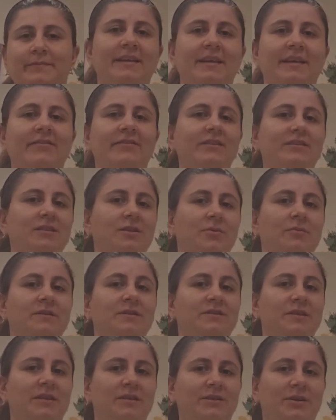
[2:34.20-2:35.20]
If the slope
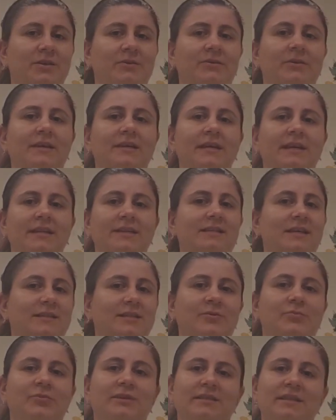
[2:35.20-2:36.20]
is 0, X
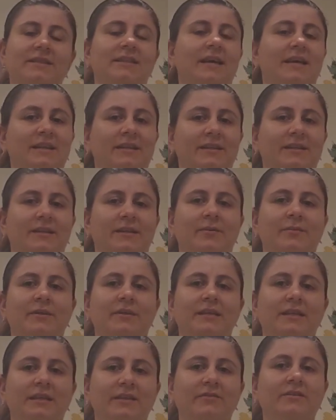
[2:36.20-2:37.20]
doesn't predict anything.
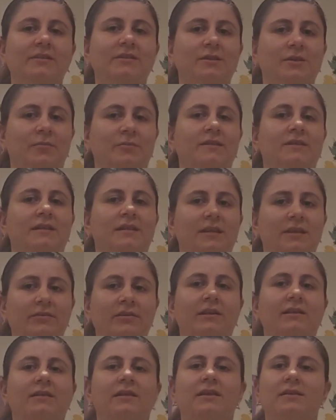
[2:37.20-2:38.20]
But if the slope is
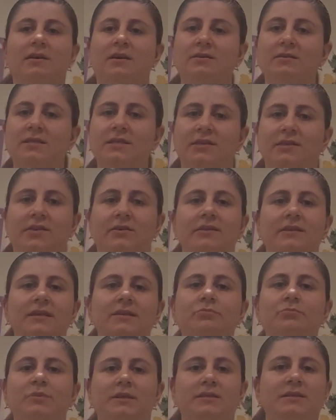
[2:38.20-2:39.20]
significantly non-zero,
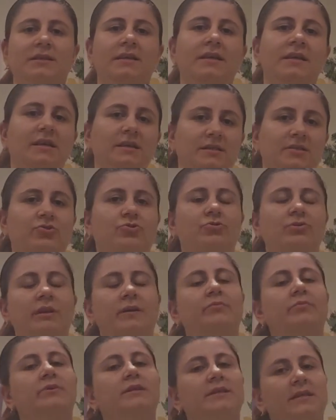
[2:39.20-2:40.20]
it means X truly
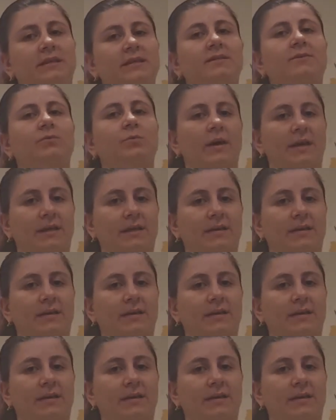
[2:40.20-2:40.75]
predicts Y.